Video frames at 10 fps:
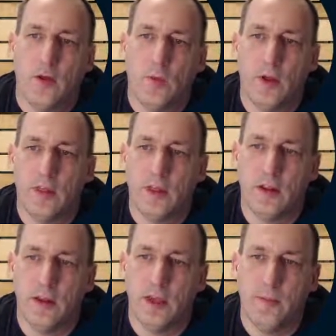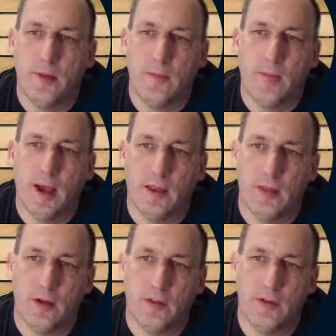One thing to keep in mind,
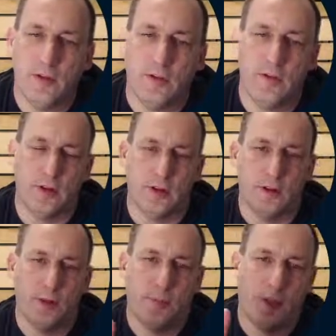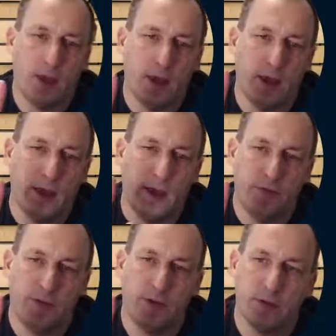though, this is still applying a
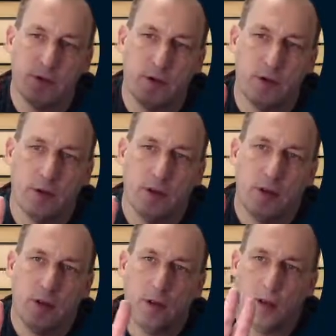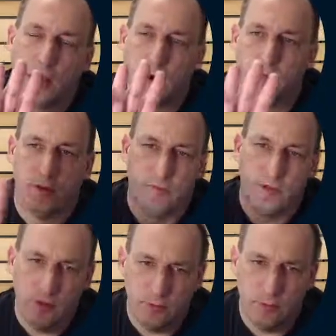filter on the
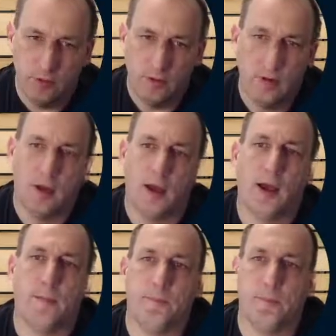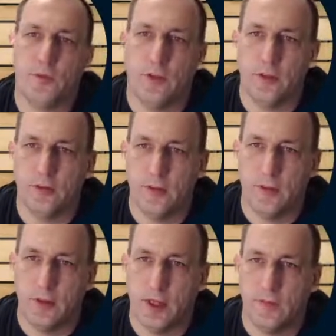view. So there's a
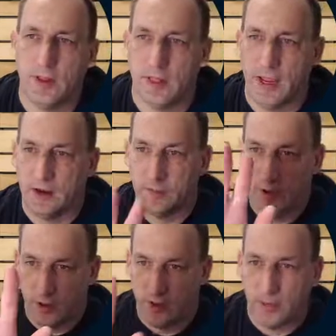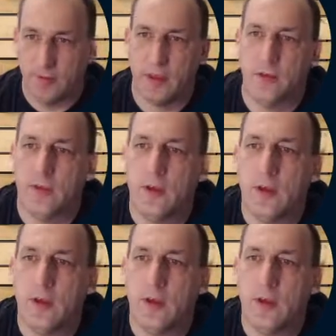kind of a layer put on top of this.